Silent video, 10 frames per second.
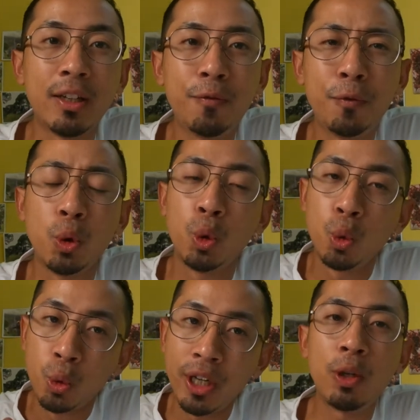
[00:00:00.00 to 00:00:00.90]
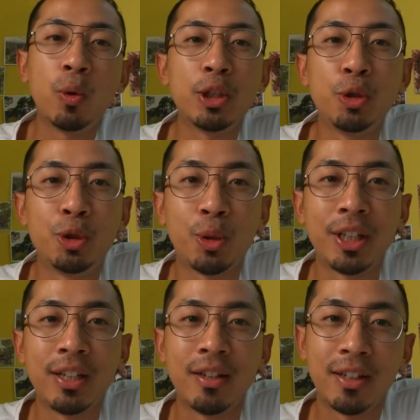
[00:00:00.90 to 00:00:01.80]
If you really want to
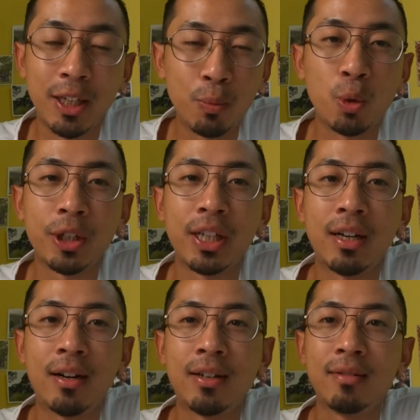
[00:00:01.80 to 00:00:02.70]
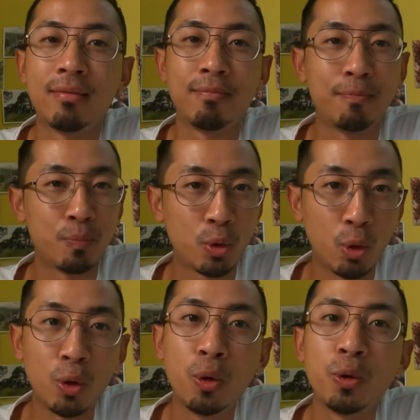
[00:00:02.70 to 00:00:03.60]
join here, keep working hard,
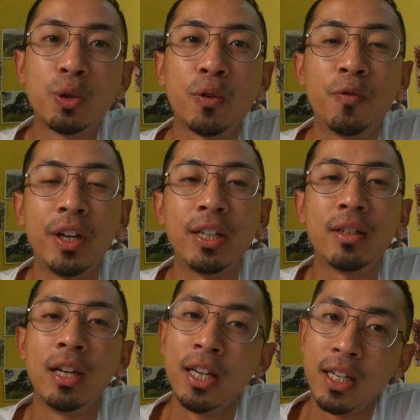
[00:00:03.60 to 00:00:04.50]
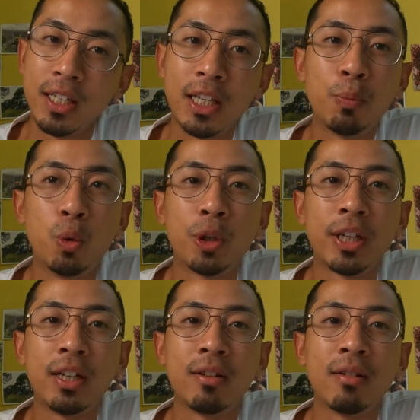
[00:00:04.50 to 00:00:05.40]
don't lose your faith, keep
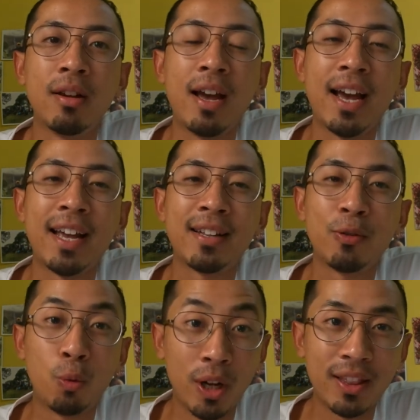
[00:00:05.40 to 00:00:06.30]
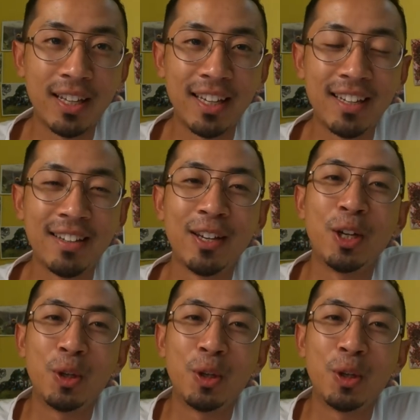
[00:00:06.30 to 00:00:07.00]
working, and one day